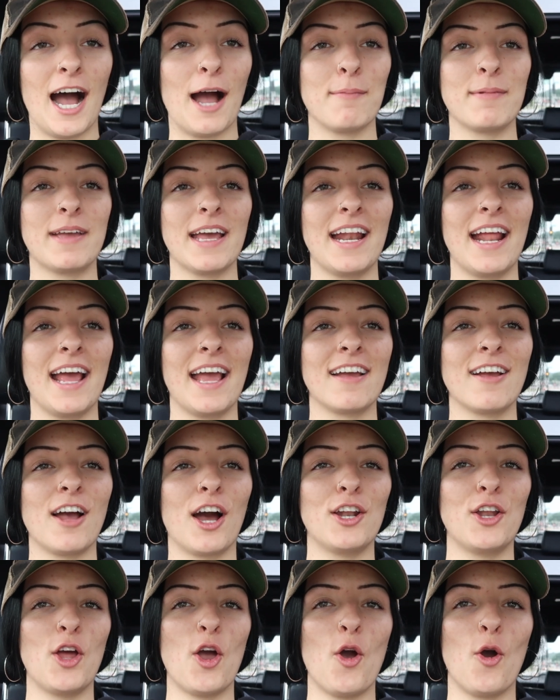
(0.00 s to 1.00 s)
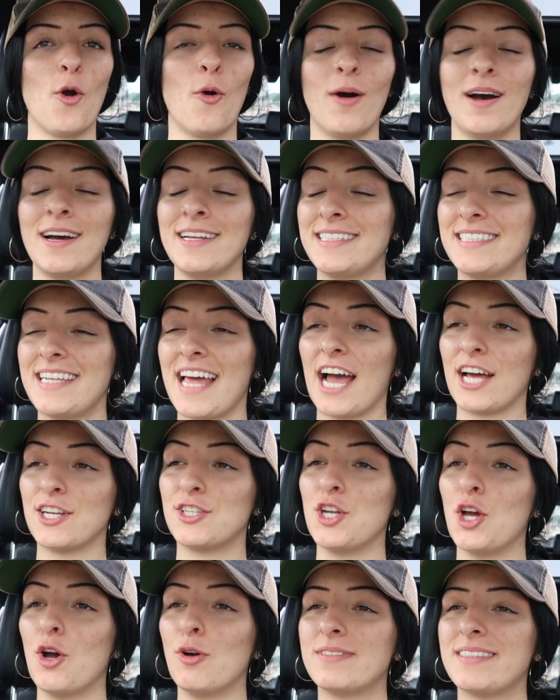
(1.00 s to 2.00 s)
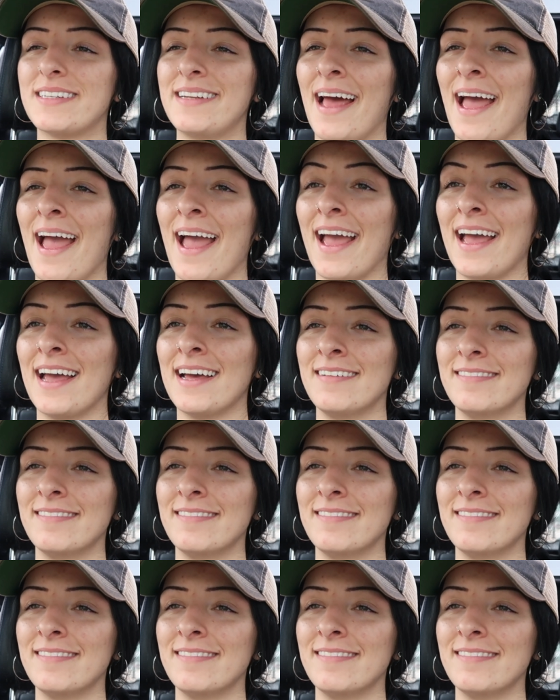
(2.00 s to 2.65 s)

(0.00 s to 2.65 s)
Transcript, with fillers: I'm getting a new tattoo today.